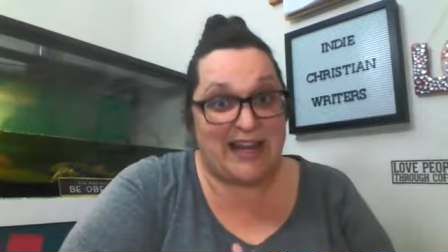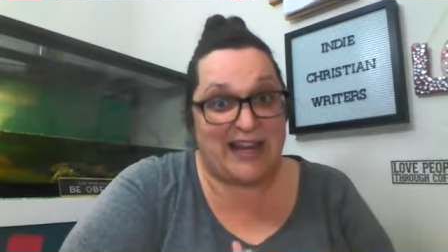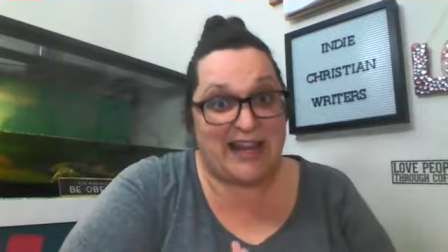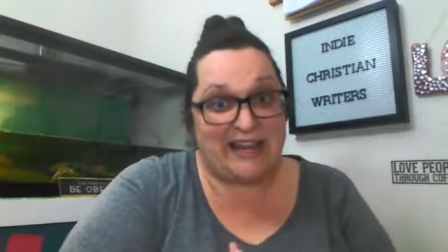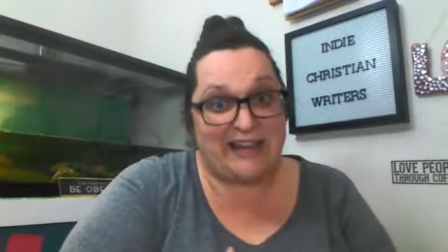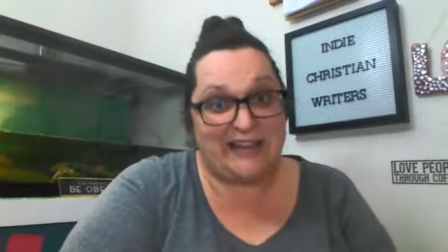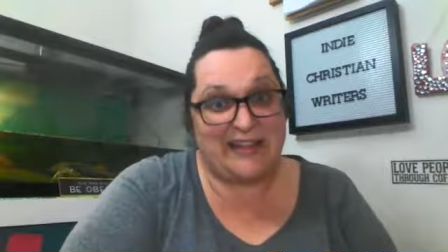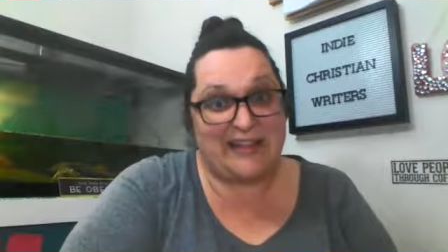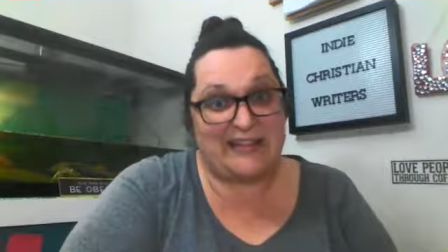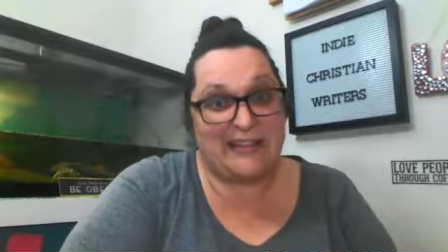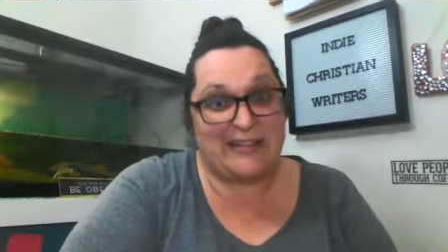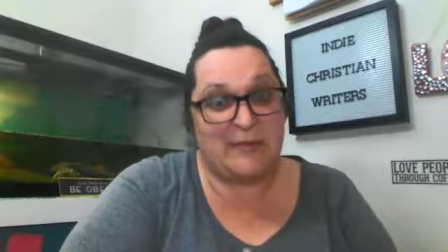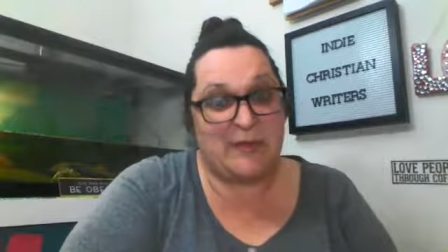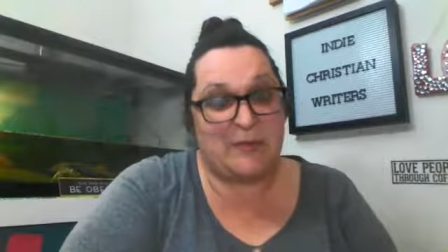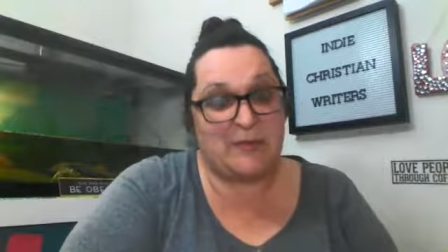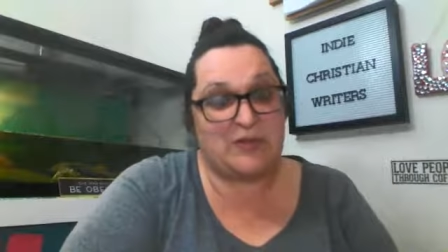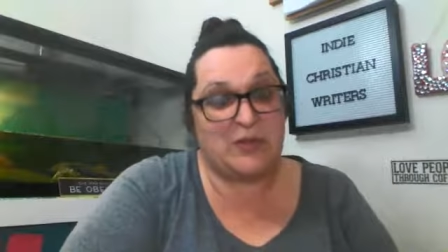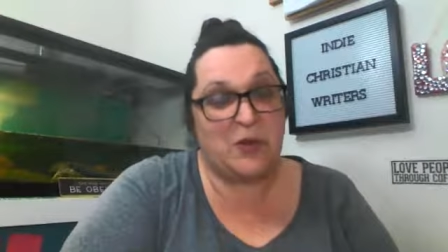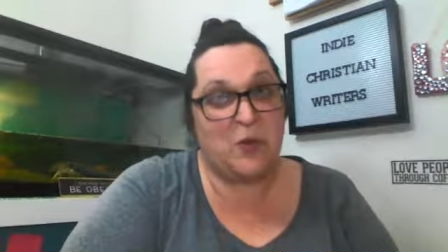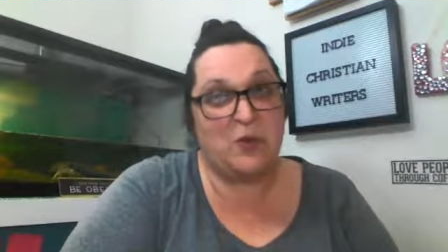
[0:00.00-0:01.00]
And I think that's something
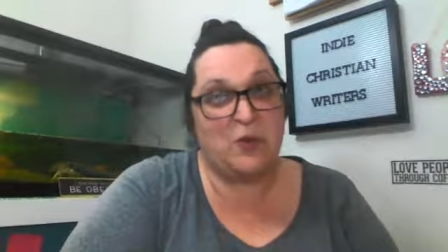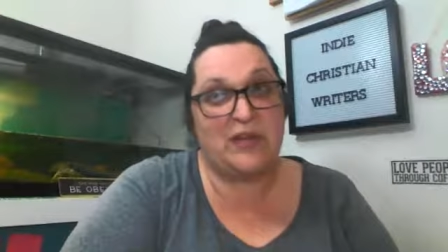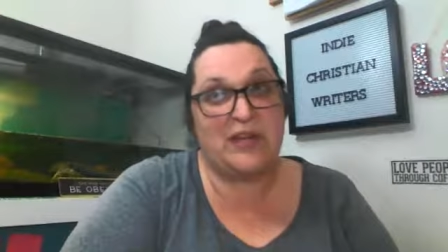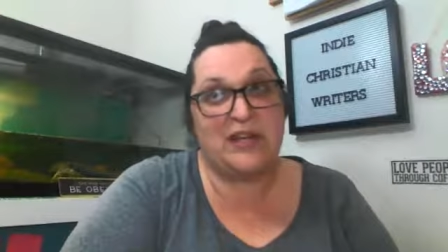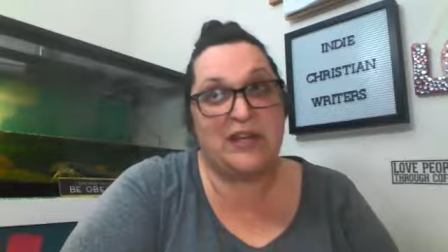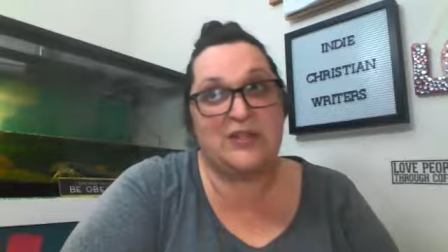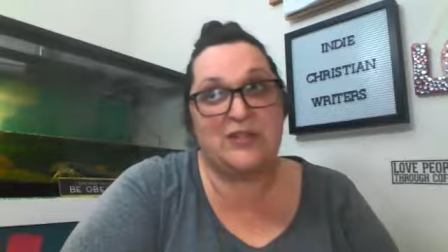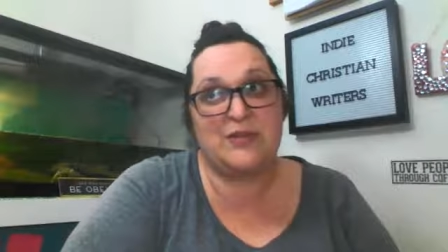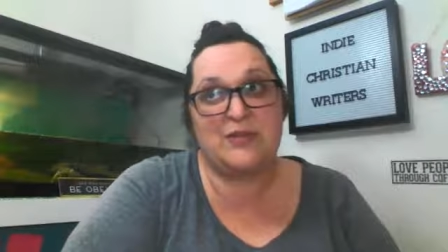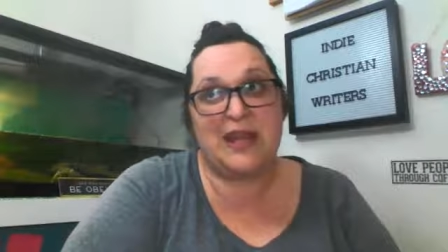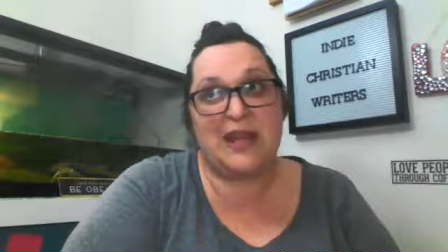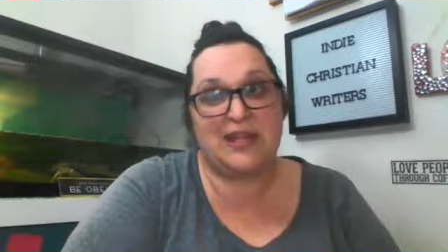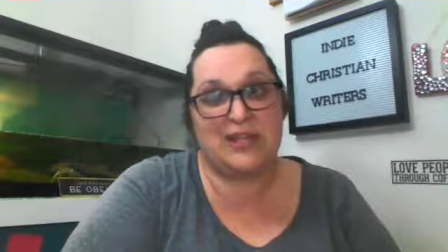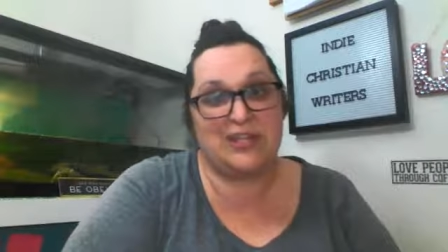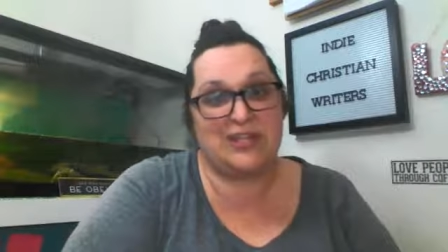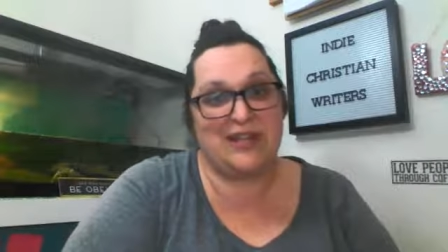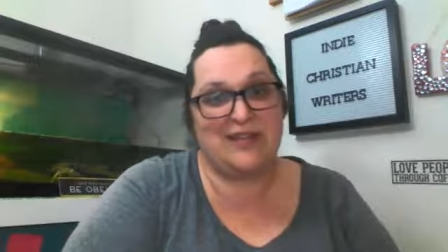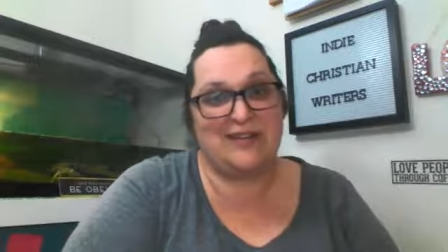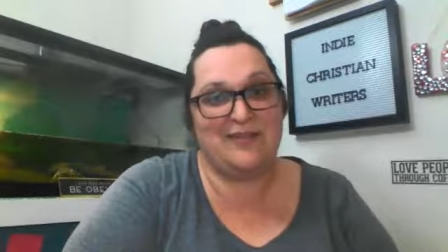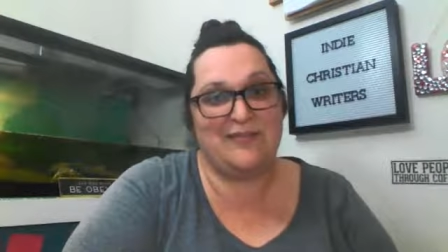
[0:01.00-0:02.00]
we're totally going to do next
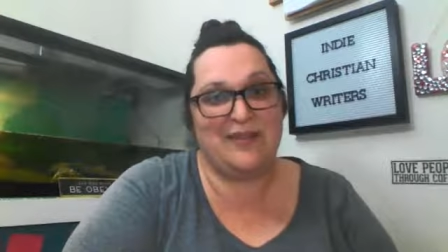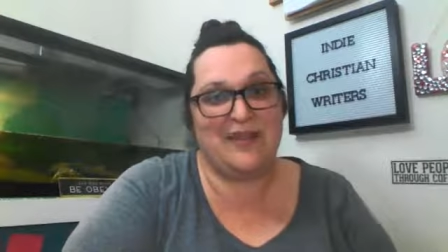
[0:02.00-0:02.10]
year